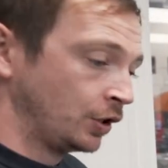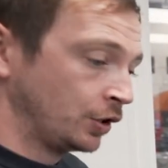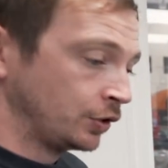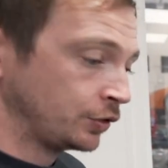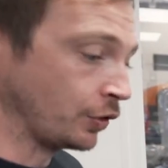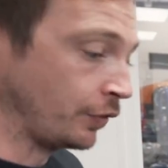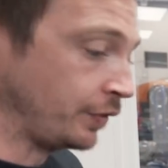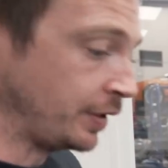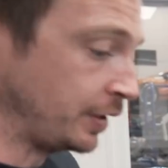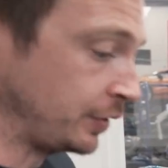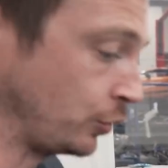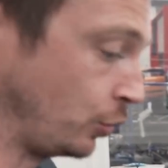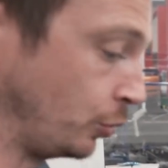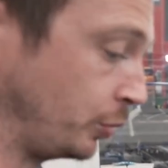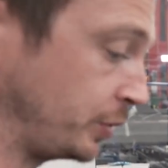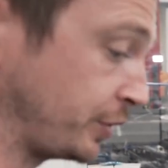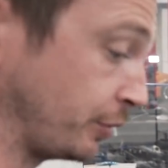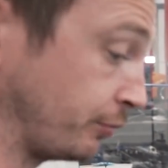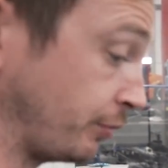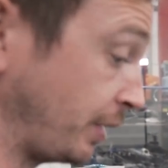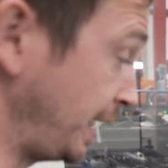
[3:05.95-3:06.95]
So there's
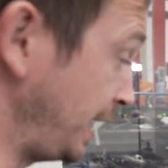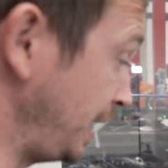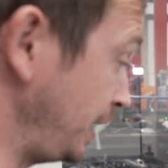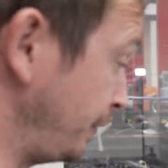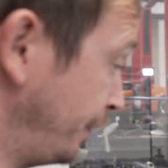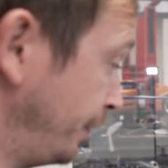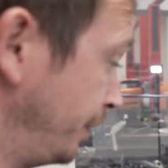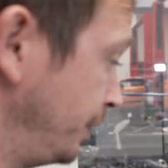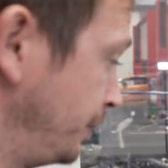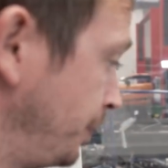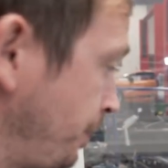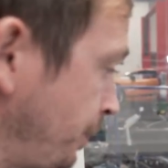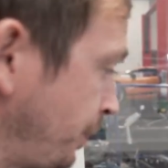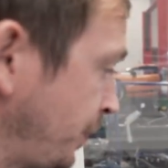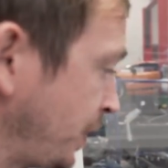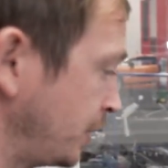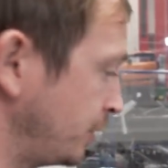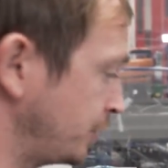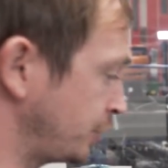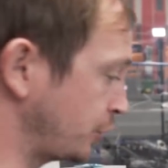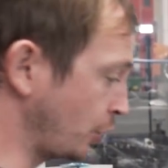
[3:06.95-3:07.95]
always a relief,
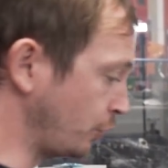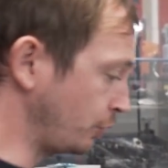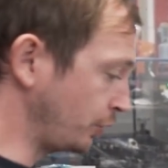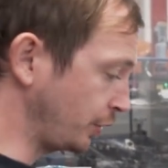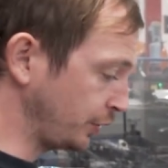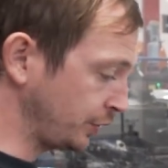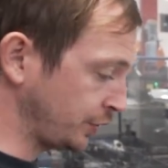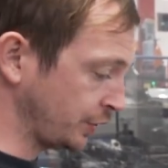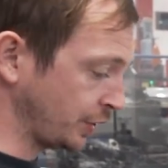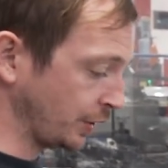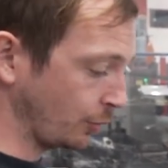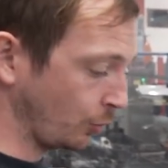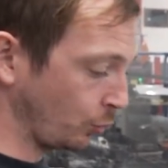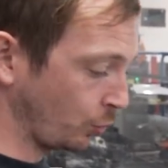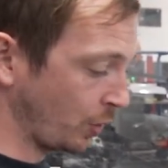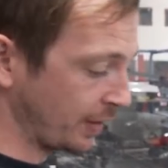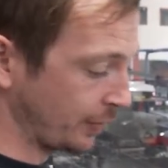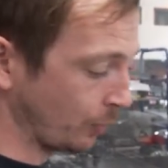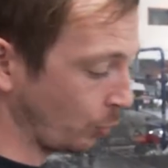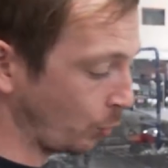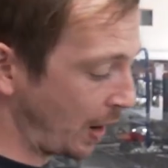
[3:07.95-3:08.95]
so to
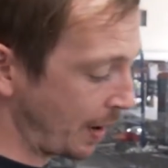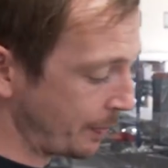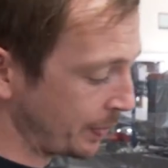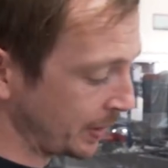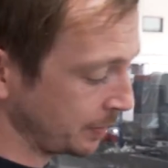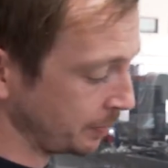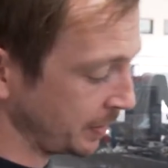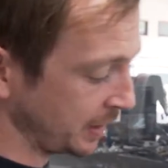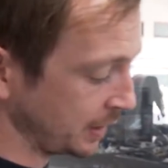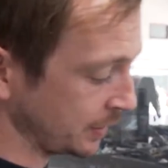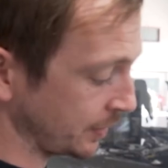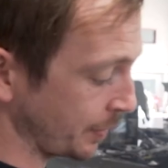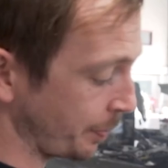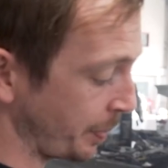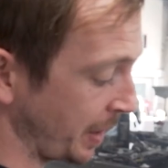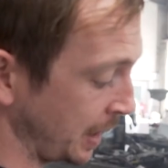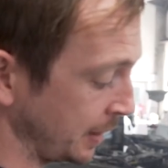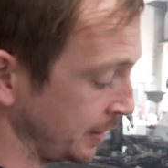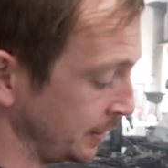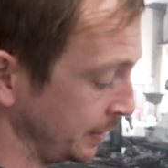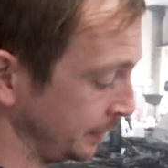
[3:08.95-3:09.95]
where the webbing meets the
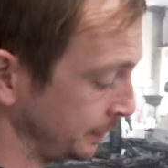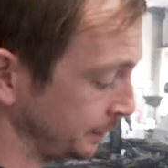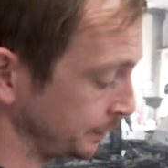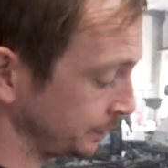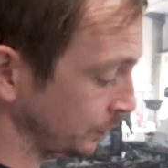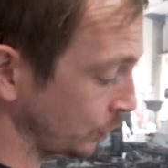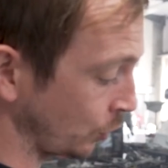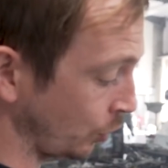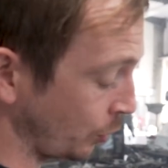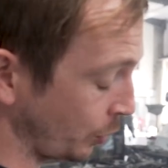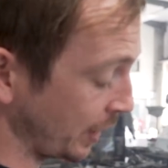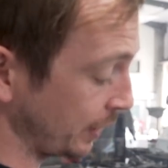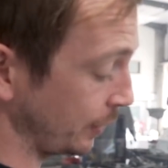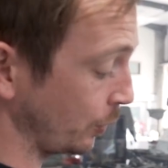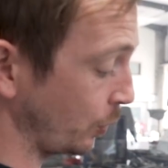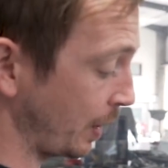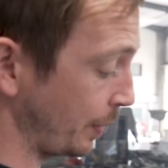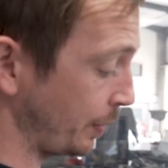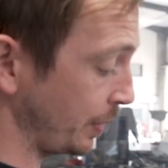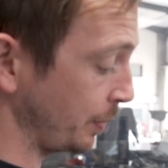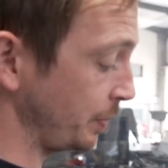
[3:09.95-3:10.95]
pin or where the
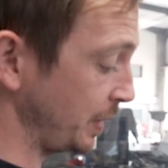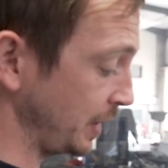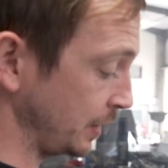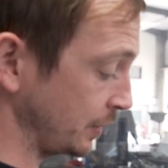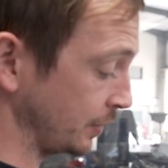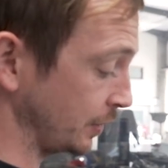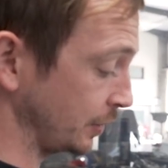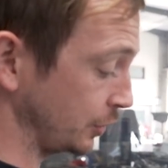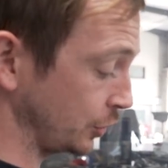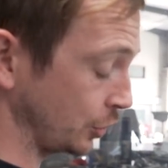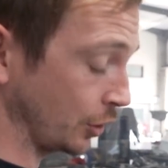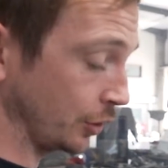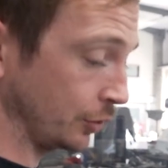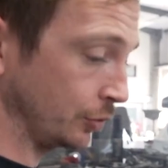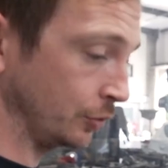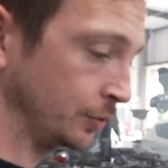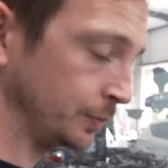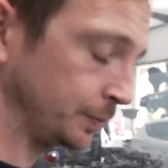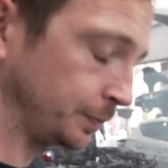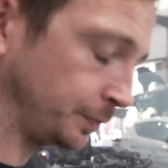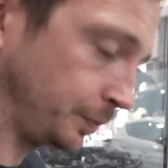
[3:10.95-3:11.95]
webbing meets the
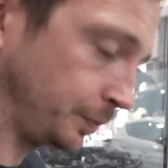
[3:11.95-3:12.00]
journal.